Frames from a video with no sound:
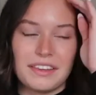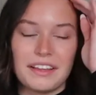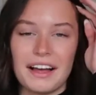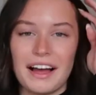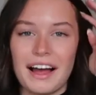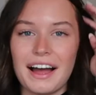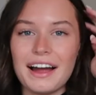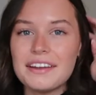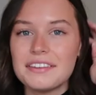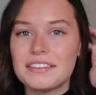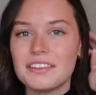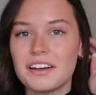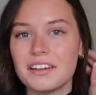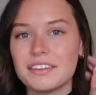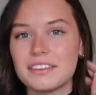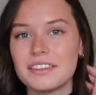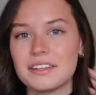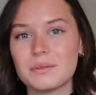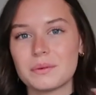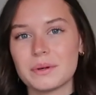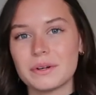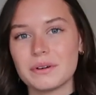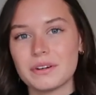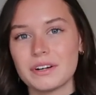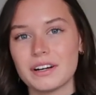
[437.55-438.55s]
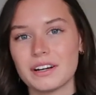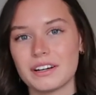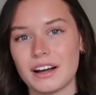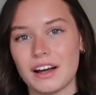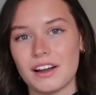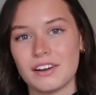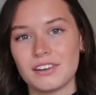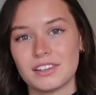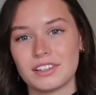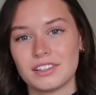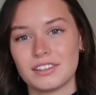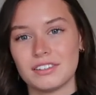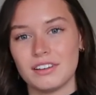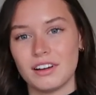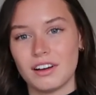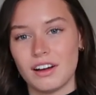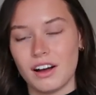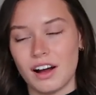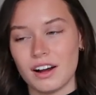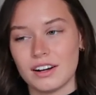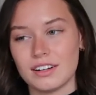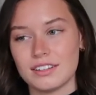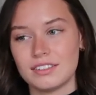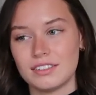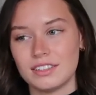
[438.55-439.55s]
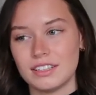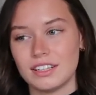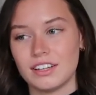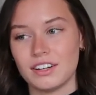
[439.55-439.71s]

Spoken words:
I thought that we were honestly